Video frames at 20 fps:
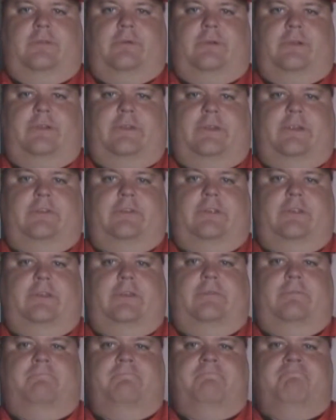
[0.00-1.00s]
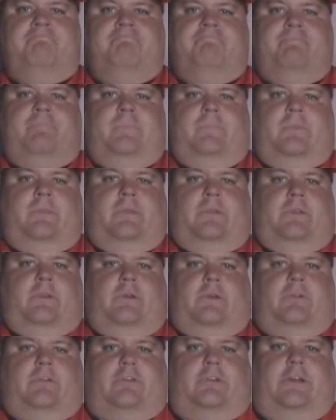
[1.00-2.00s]
2019
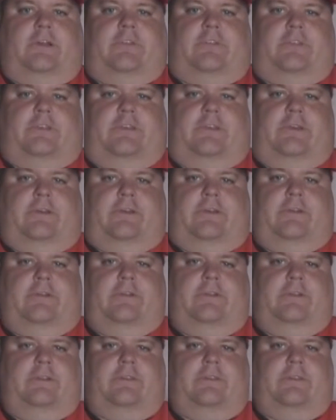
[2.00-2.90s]
Heritage Classic here.